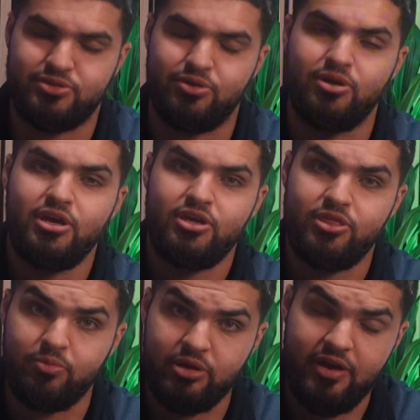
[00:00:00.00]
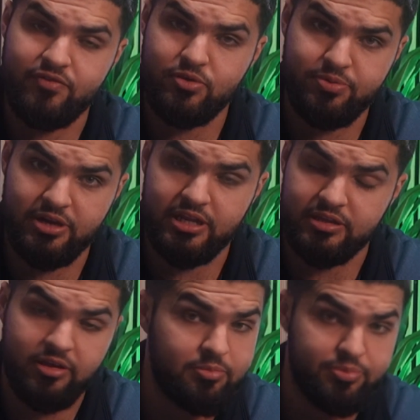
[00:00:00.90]
So whatever you put in
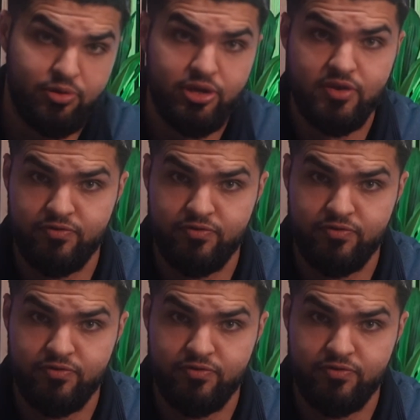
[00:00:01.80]
employee,